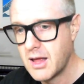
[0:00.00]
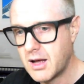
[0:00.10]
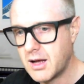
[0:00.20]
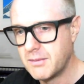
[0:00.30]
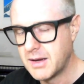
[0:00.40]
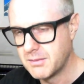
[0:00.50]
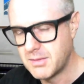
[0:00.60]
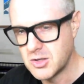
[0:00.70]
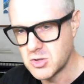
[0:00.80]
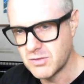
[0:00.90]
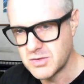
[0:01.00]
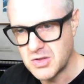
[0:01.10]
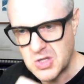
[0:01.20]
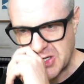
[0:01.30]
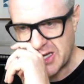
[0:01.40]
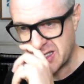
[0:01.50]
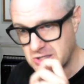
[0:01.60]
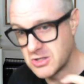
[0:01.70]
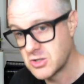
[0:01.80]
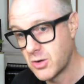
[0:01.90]
and a bunch of synthesizers
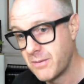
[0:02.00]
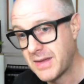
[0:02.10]
and so on.